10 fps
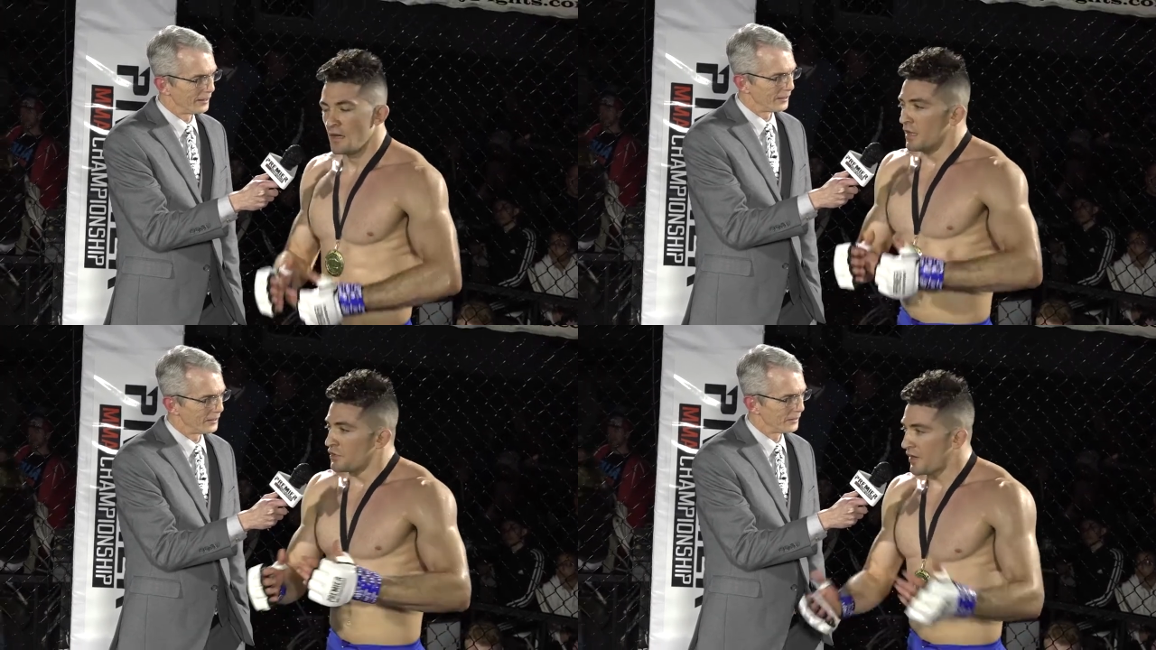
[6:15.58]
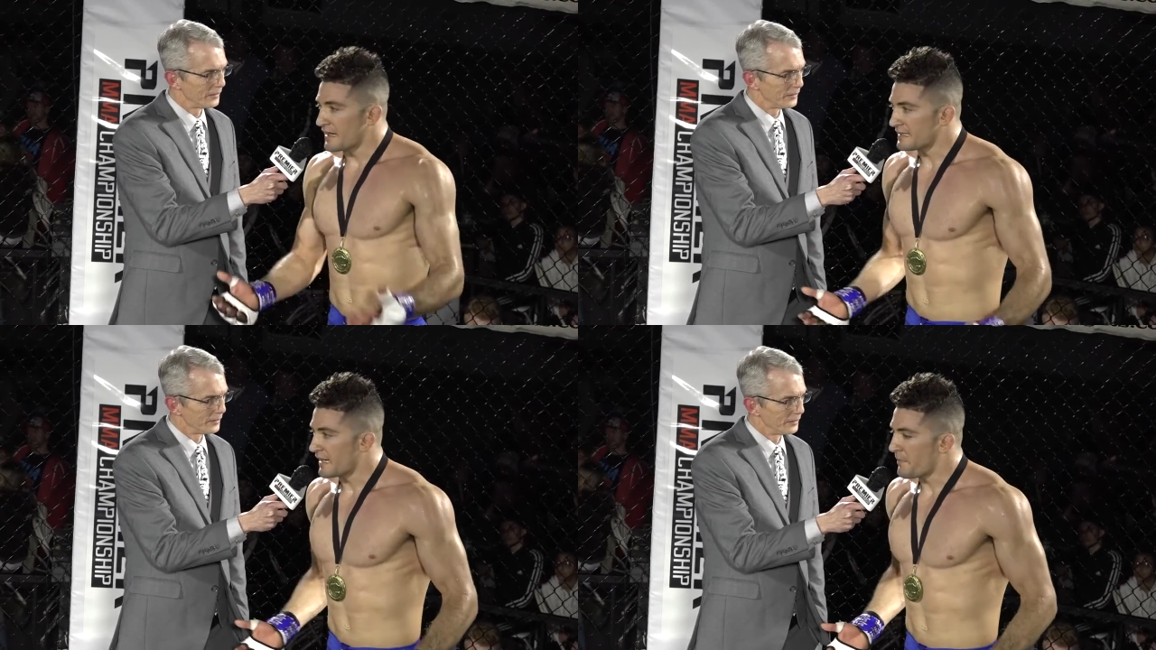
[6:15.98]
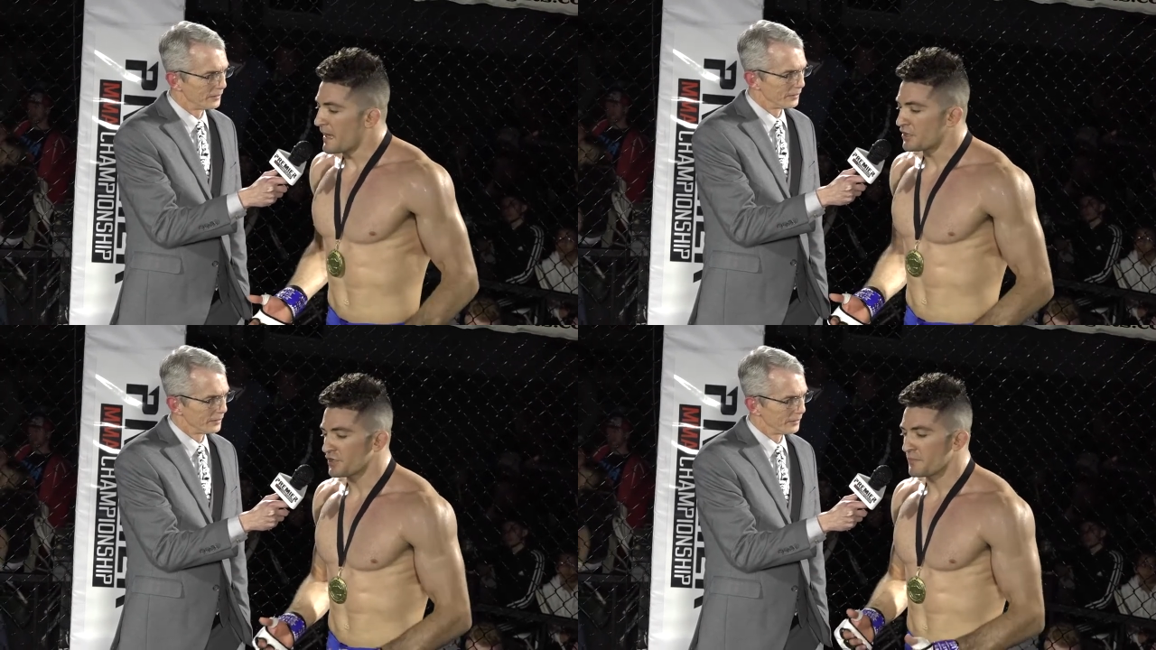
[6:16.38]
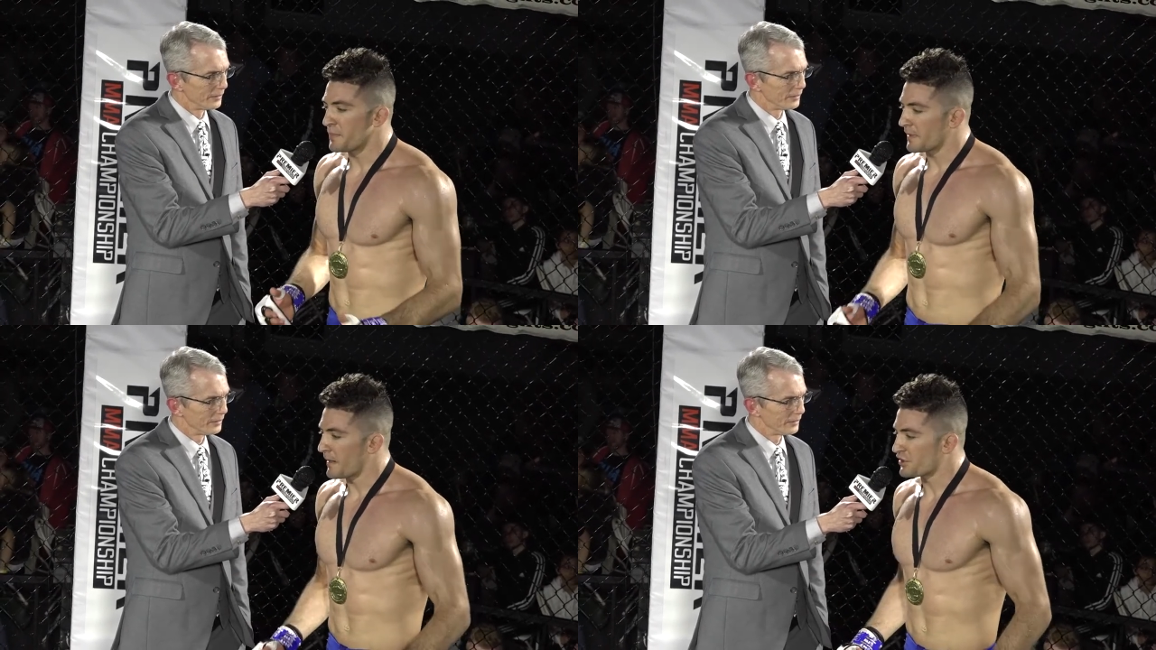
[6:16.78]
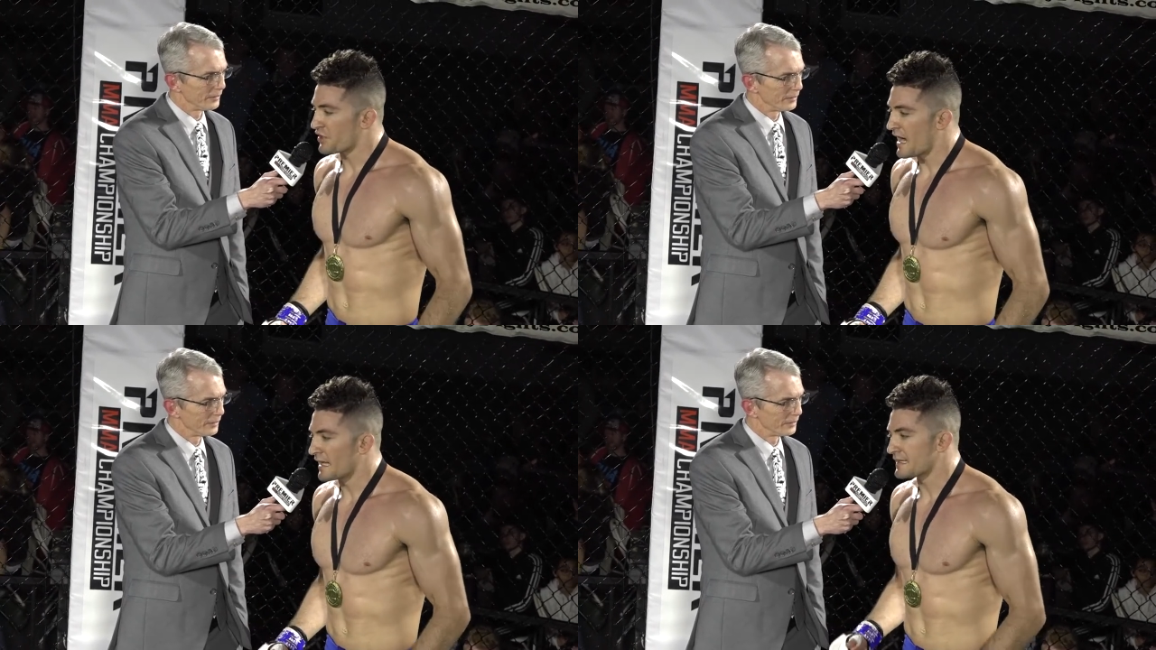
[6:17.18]
Speaker 1: tried to stay patient, pick my
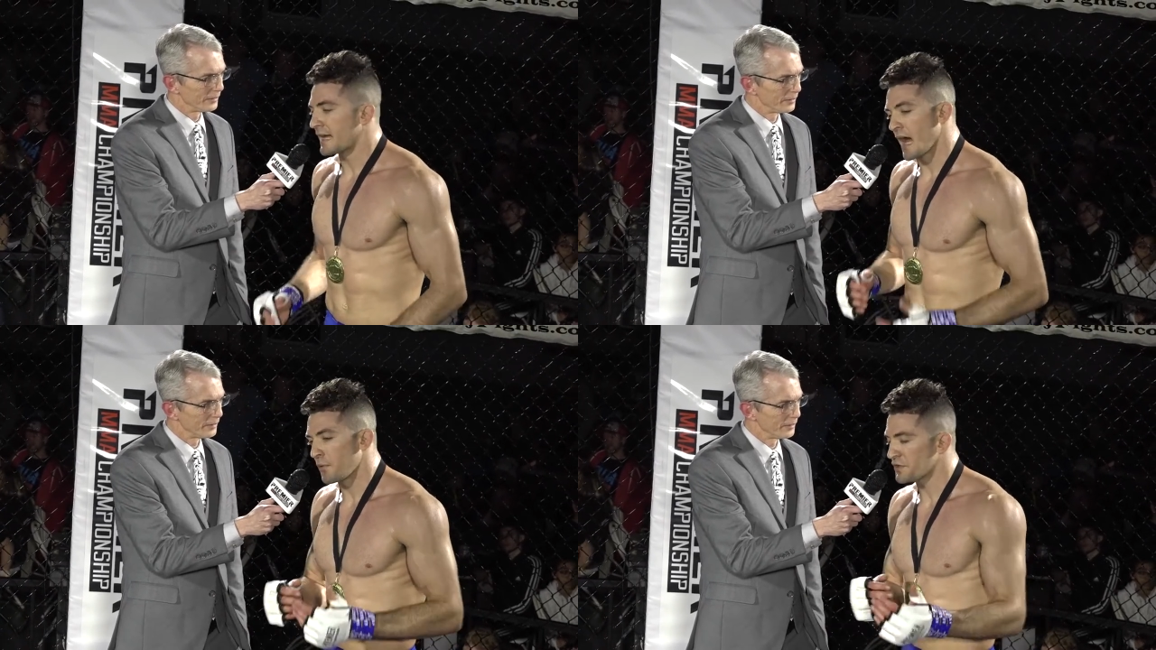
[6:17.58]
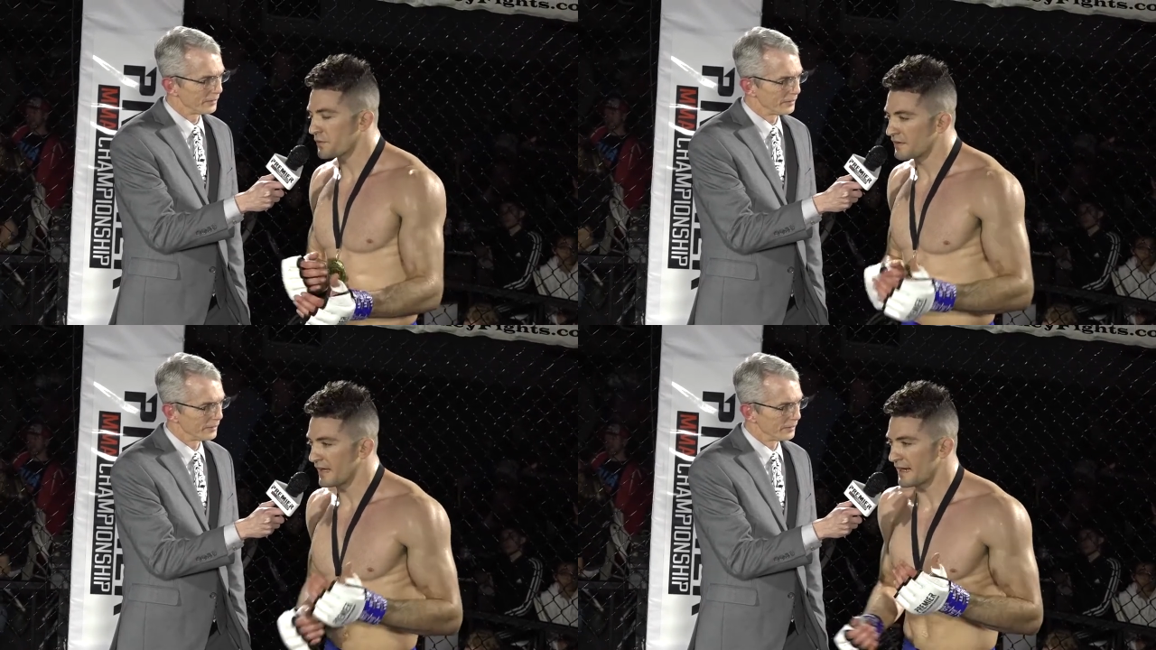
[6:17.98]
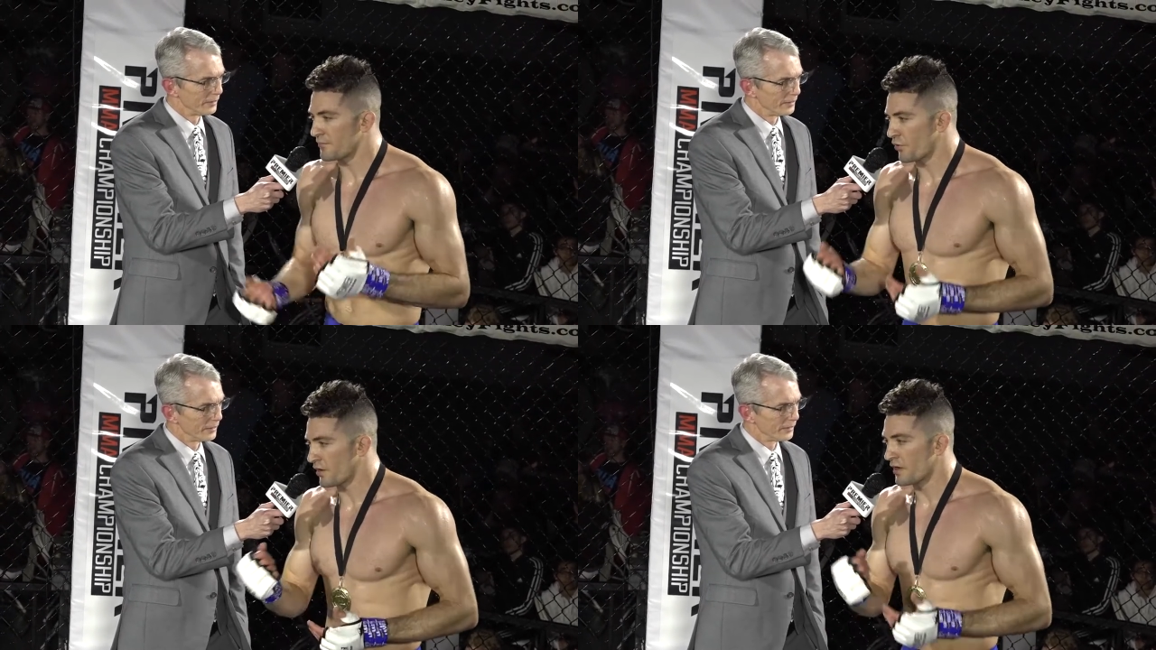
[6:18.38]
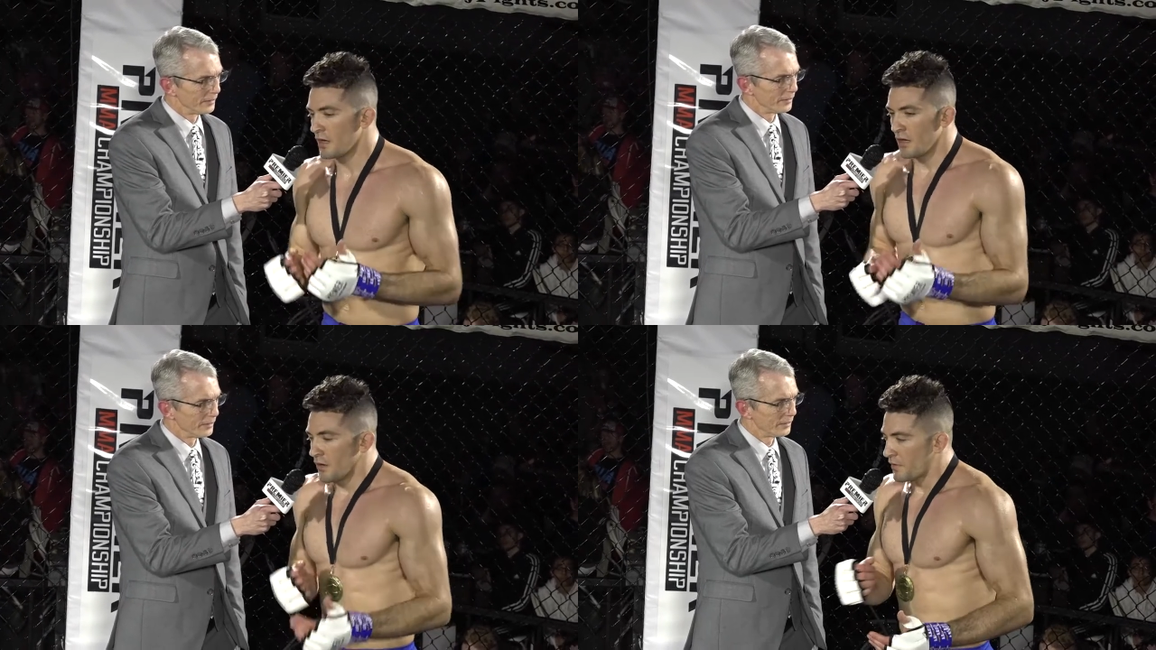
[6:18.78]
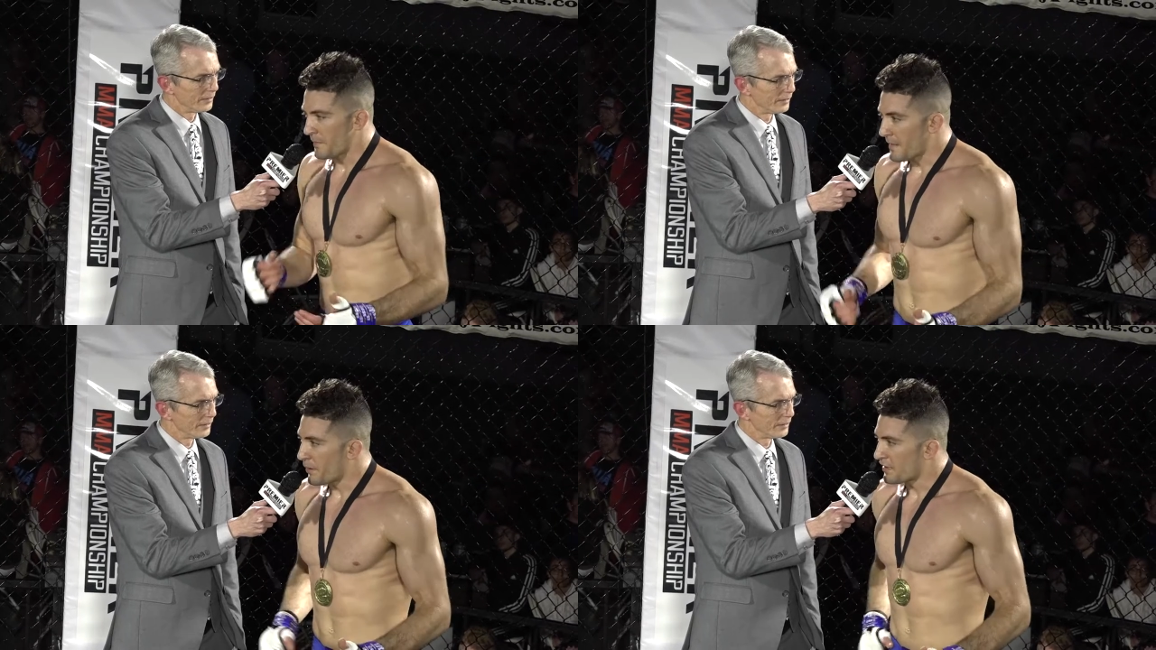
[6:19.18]
shots. I wish would have landed more with my
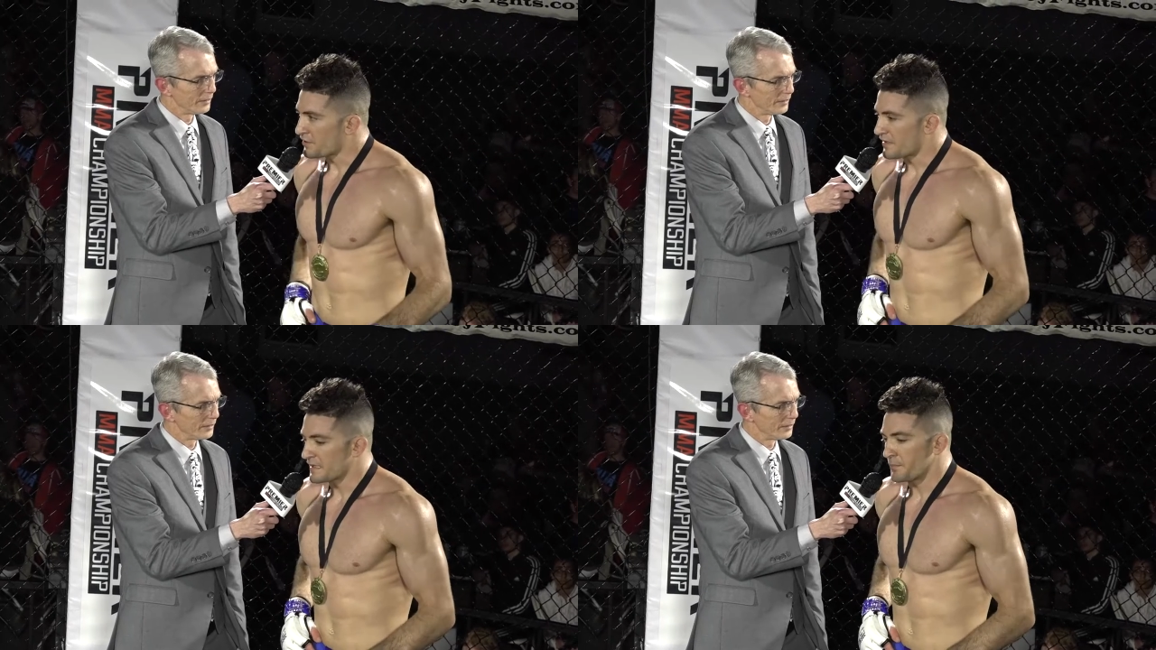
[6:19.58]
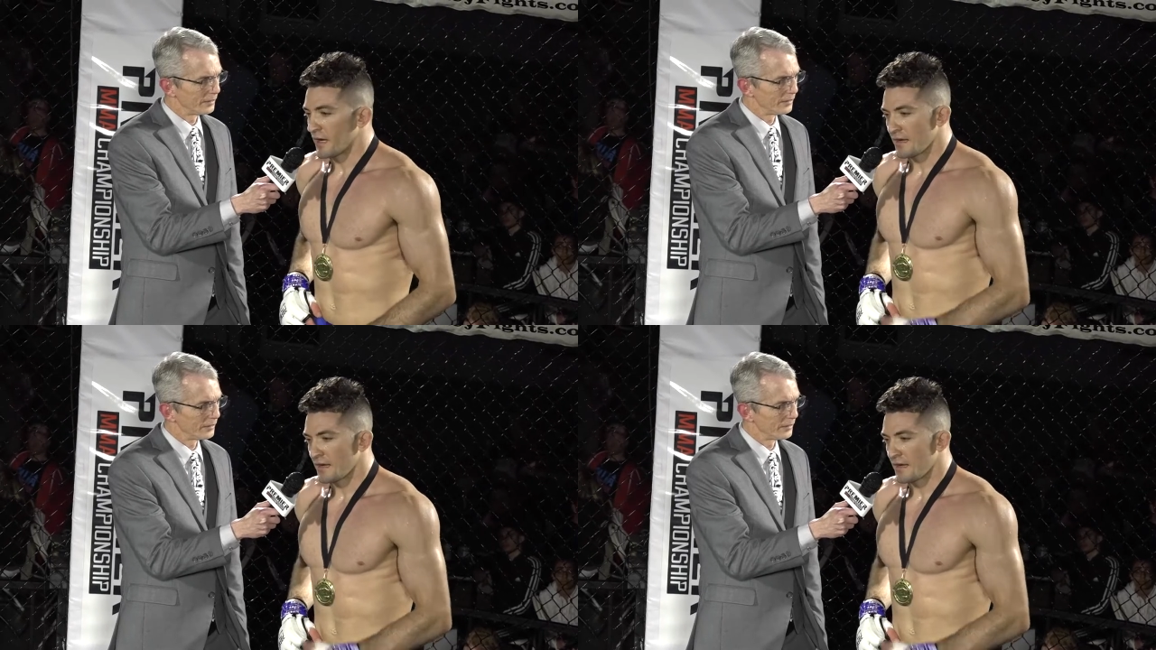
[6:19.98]
punches, but